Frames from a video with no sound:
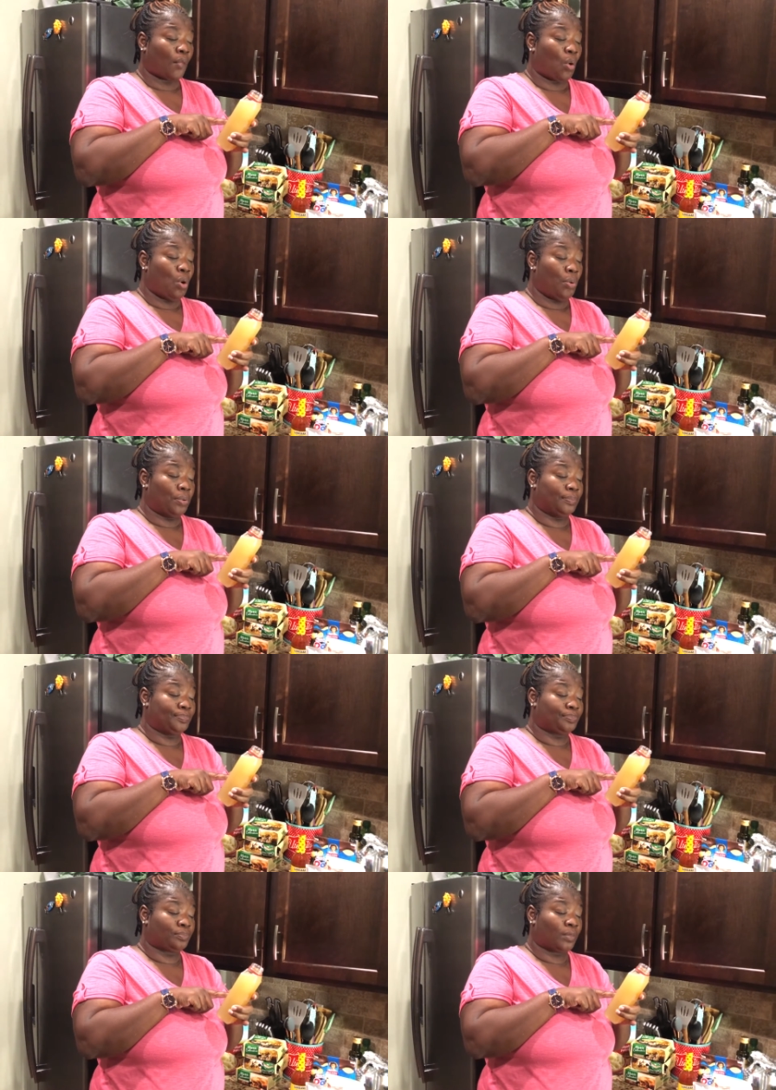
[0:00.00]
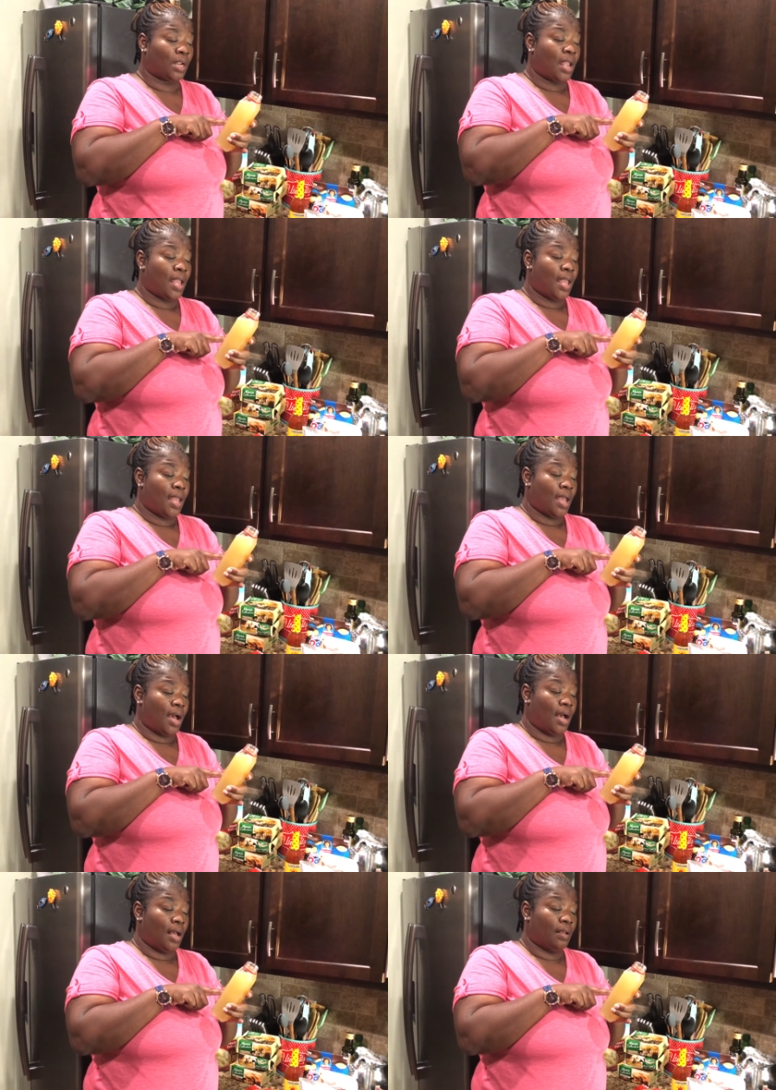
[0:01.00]
Woo.
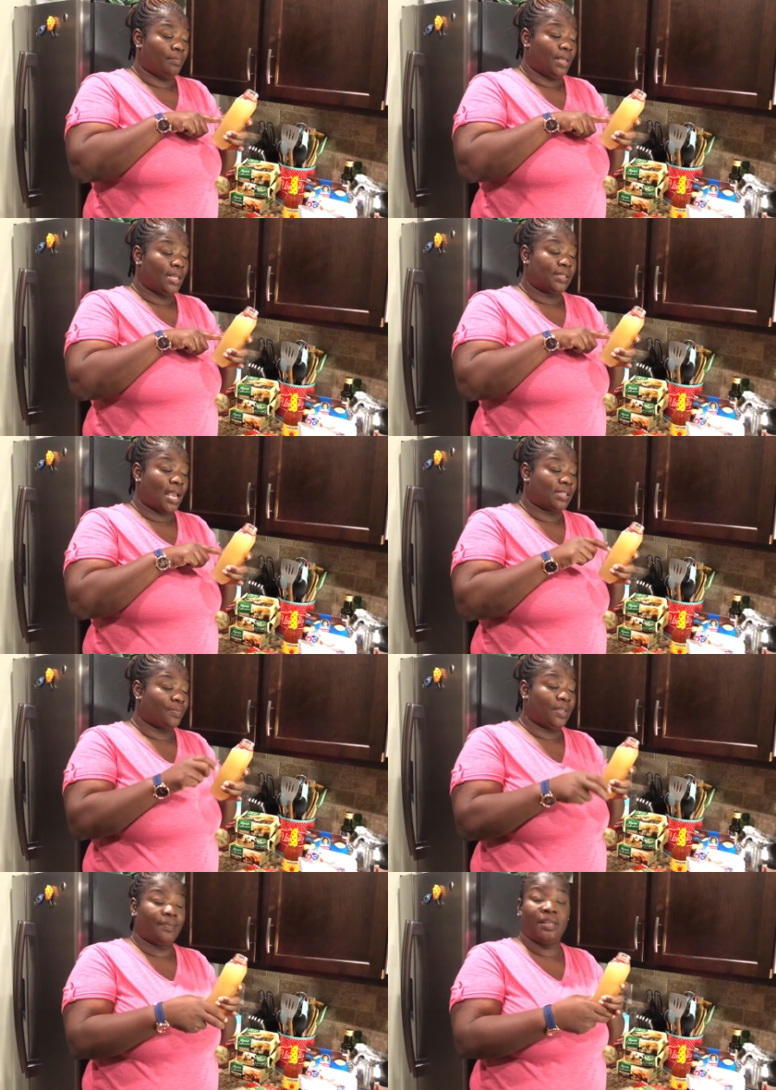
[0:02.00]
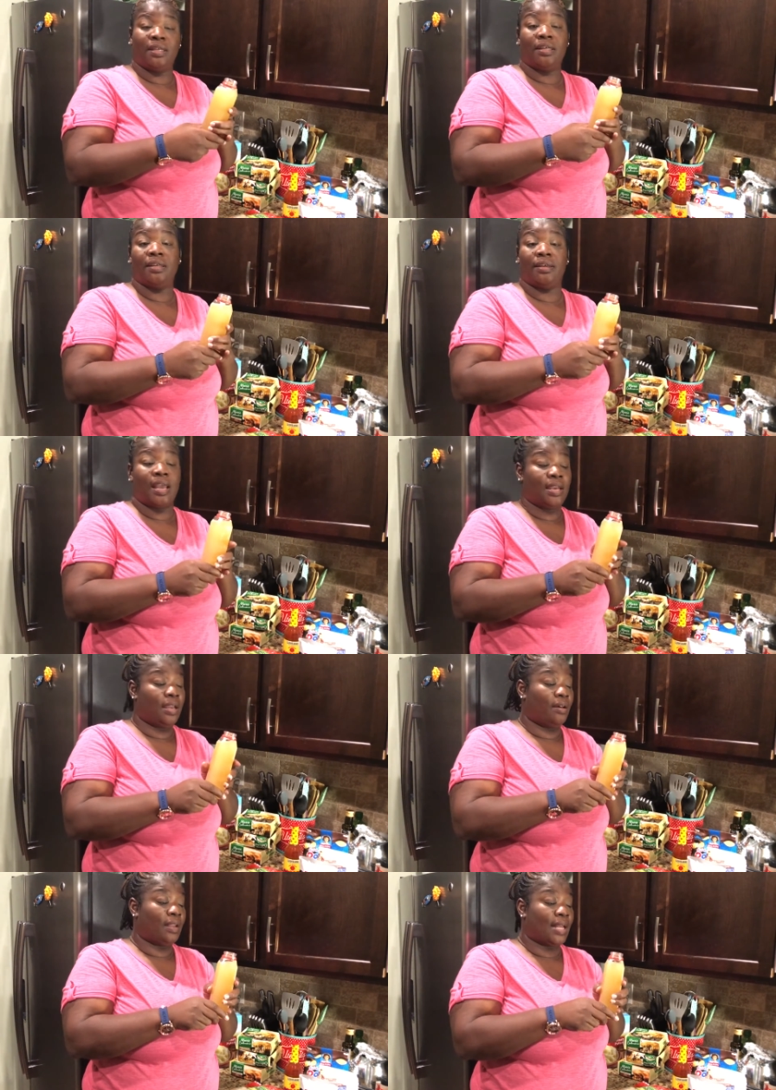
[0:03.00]
Uh, it tastes really, really good. I ain't
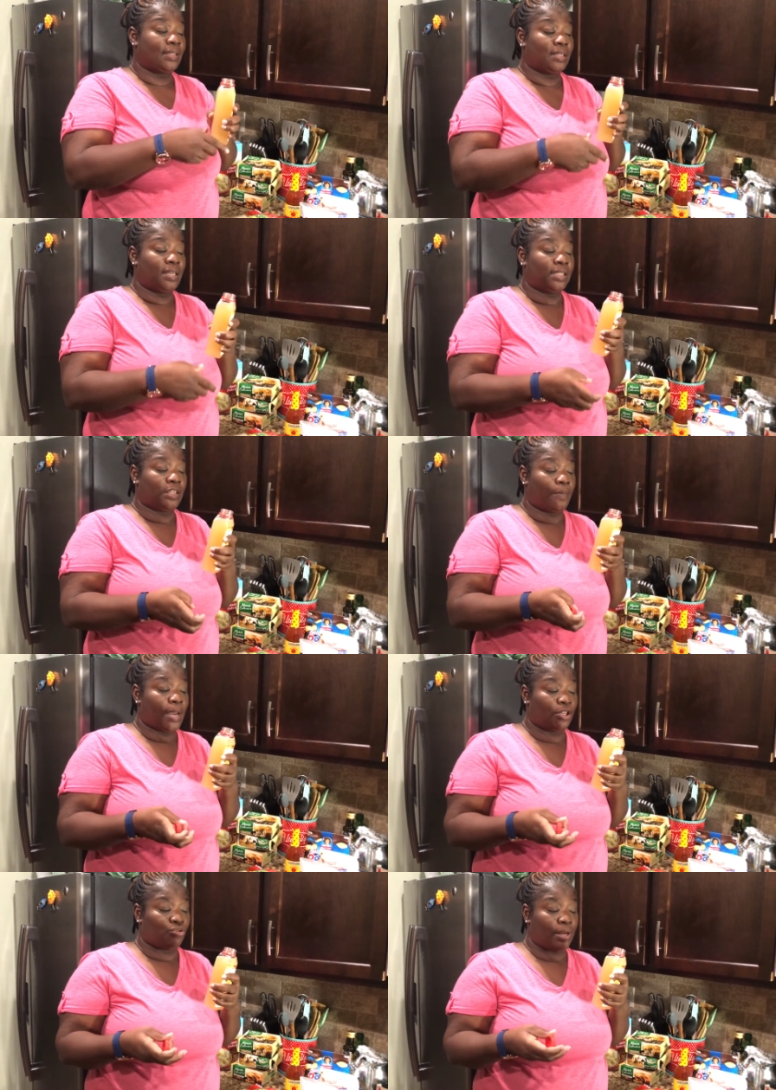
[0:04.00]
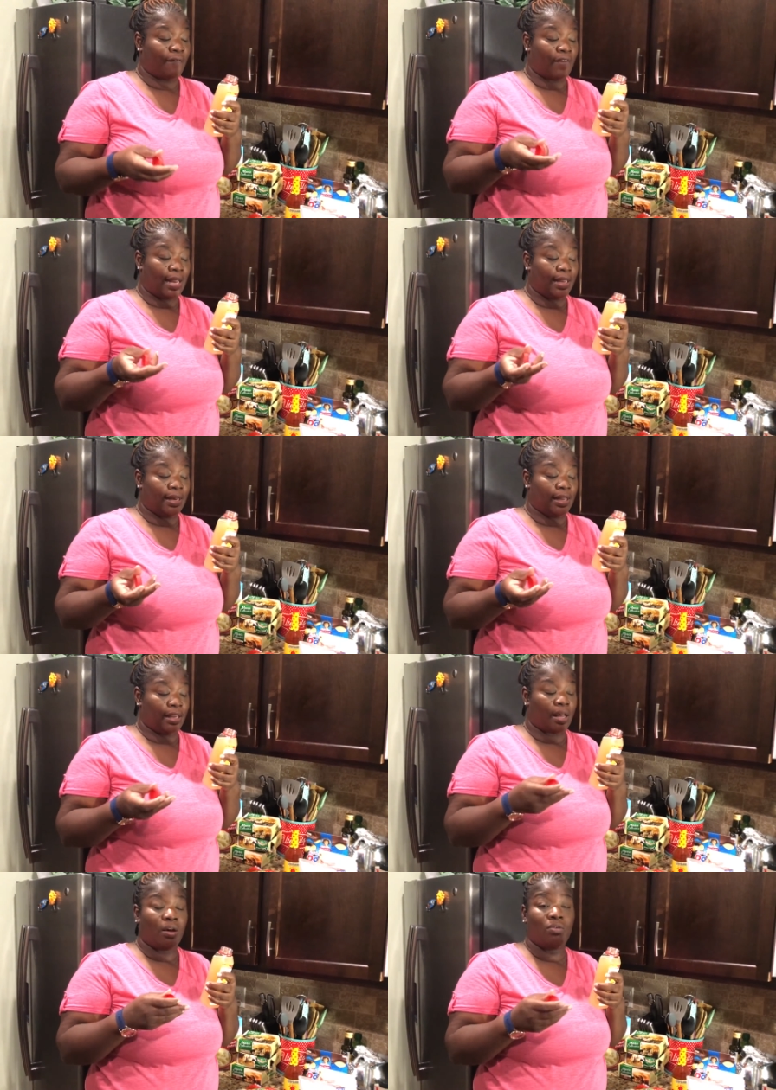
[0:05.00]
even gonna lie to you. It's something I can drink. If I let it
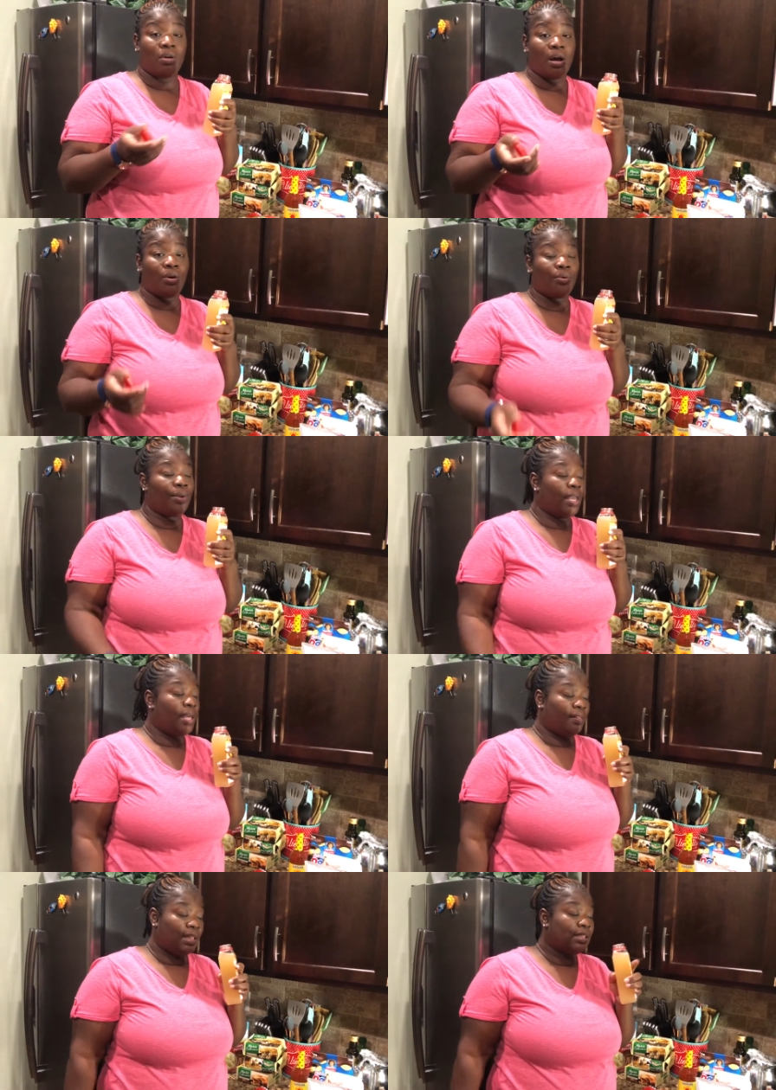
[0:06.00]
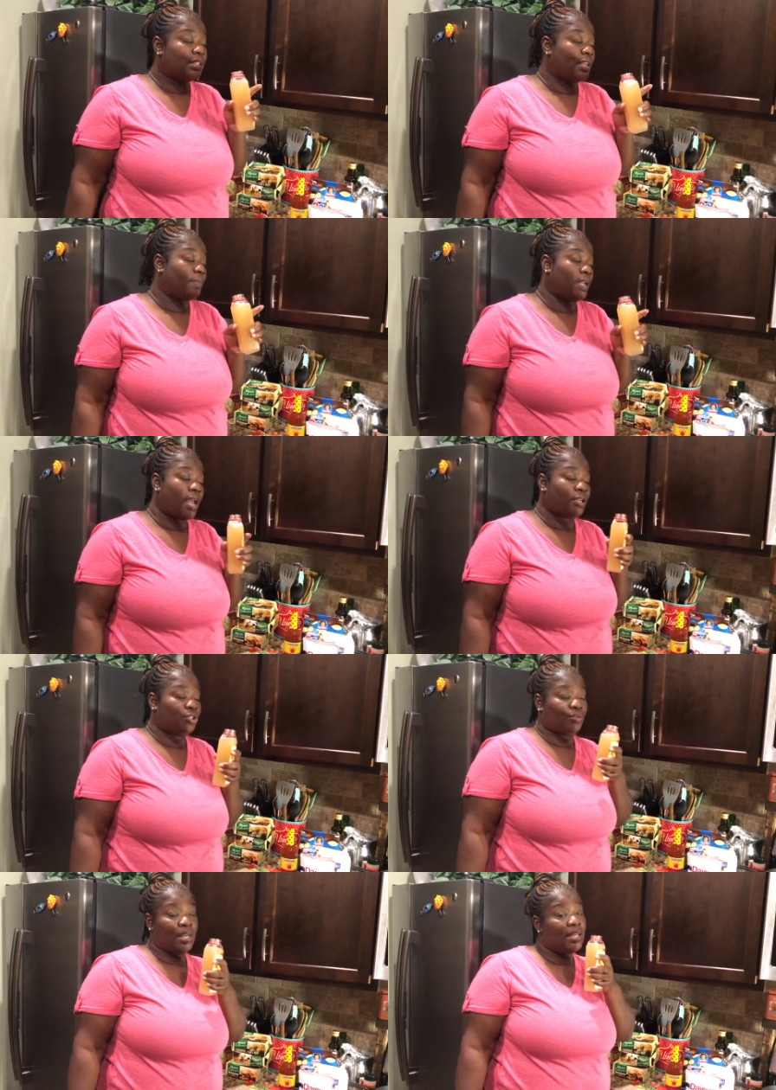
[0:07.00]
get cold, cold, this is something I can
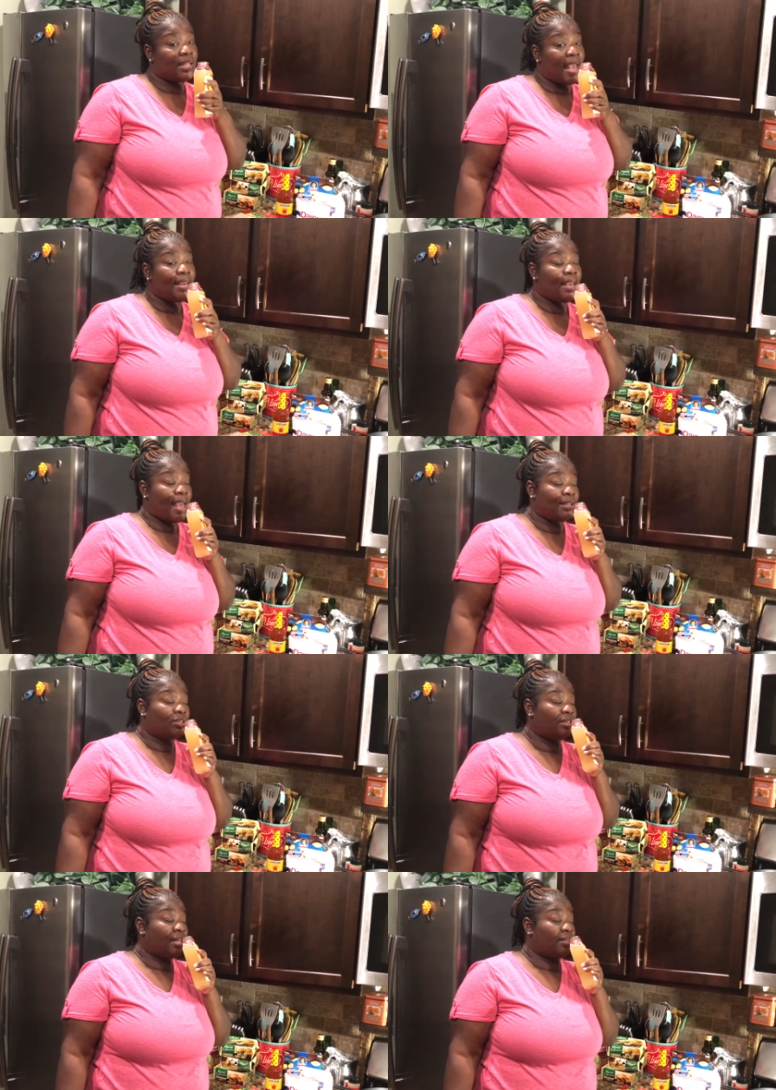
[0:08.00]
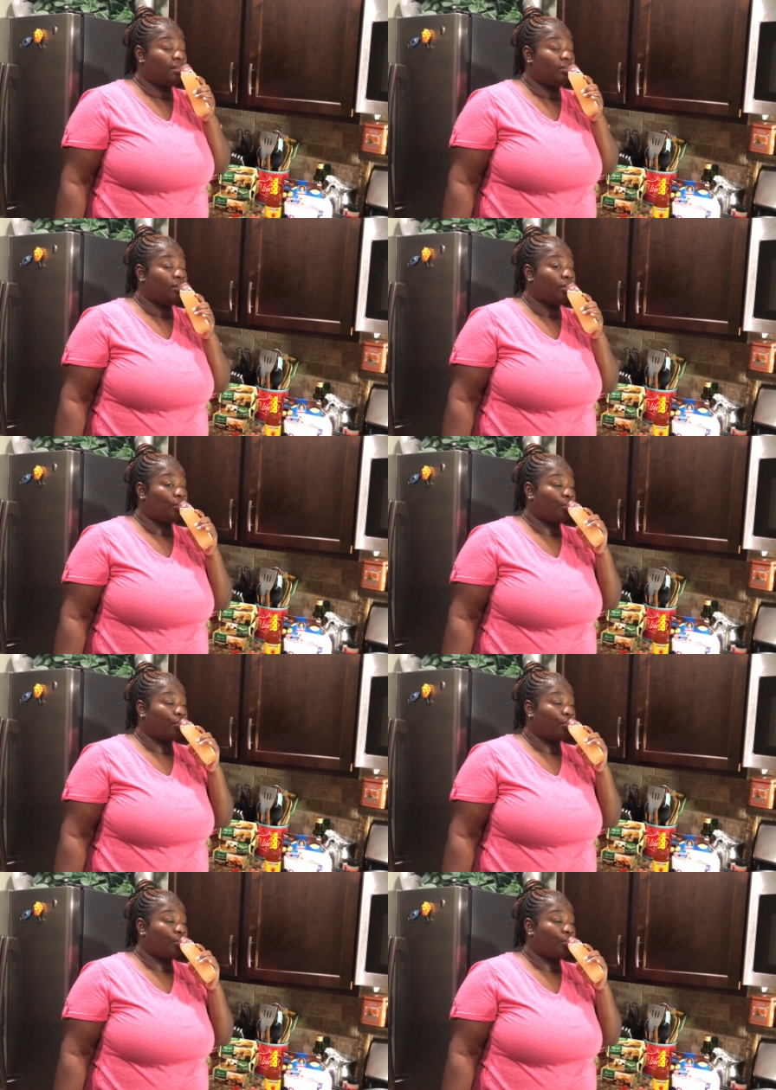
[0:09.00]
drink. It, it actually tastes good.